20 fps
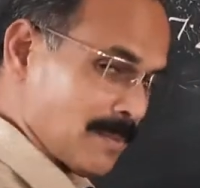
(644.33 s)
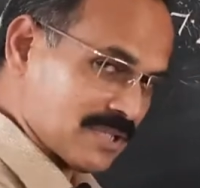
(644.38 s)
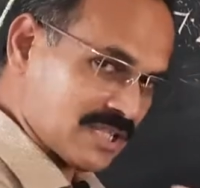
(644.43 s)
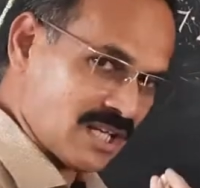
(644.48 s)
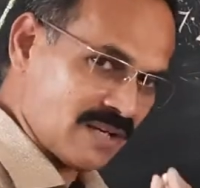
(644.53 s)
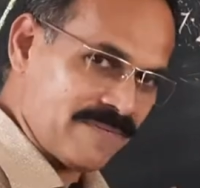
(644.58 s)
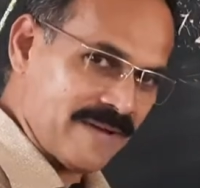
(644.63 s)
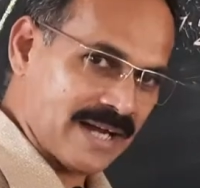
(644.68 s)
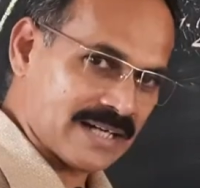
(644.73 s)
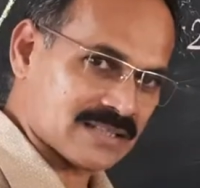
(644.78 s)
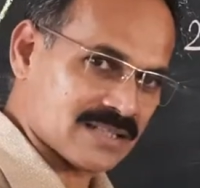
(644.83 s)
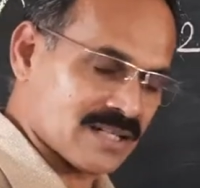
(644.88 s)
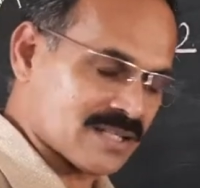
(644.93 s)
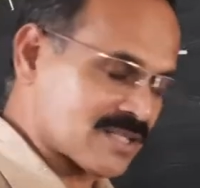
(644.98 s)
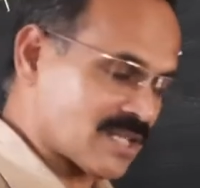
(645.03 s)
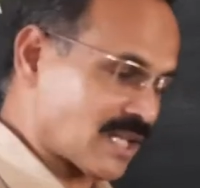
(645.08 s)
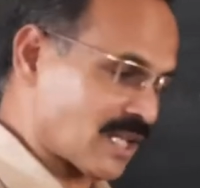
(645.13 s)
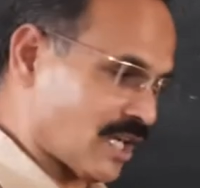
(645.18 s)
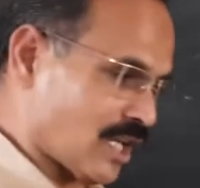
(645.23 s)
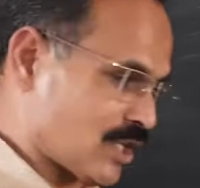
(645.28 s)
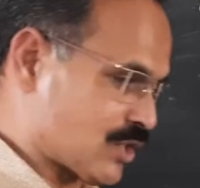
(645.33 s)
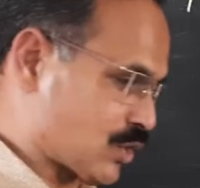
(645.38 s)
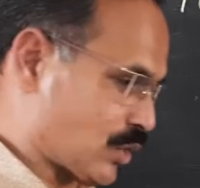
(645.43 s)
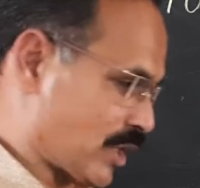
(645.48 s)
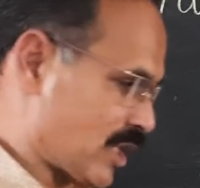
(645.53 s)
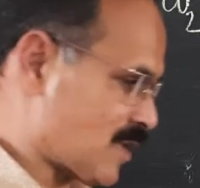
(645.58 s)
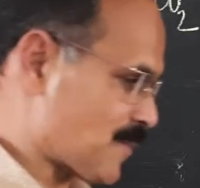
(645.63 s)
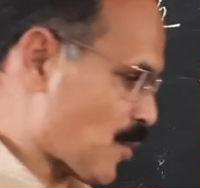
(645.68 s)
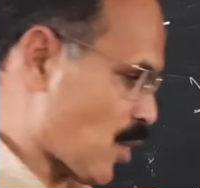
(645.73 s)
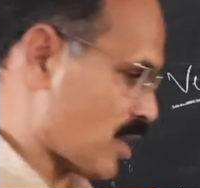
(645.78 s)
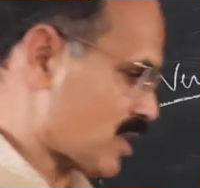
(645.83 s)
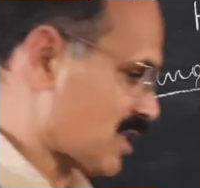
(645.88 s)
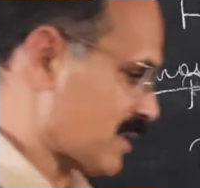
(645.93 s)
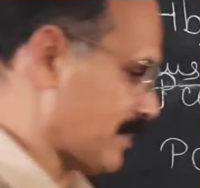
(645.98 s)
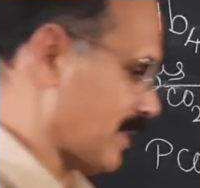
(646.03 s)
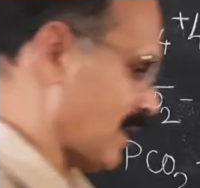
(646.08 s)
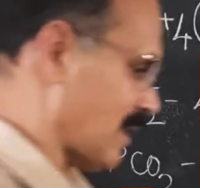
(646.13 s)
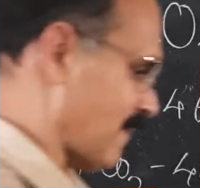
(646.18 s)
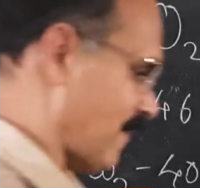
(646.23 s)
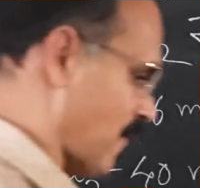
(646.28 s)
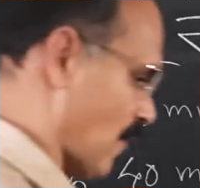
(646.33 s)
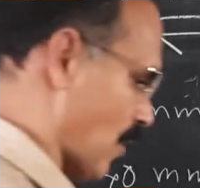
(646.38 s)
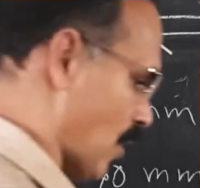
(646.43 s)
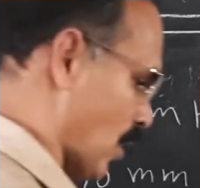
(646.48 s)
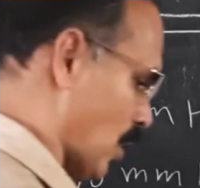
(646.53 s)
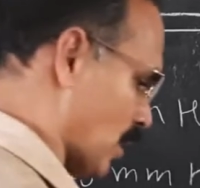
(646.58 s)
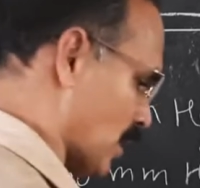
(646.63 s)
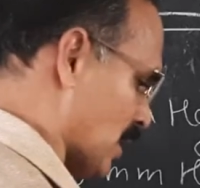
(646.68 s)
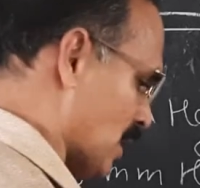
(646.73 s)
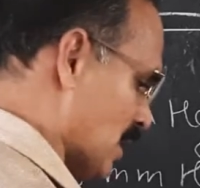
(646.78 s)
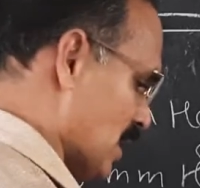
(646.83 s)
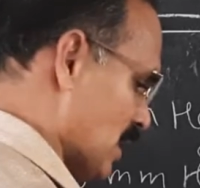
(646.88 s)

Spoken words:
other factors are also responsible for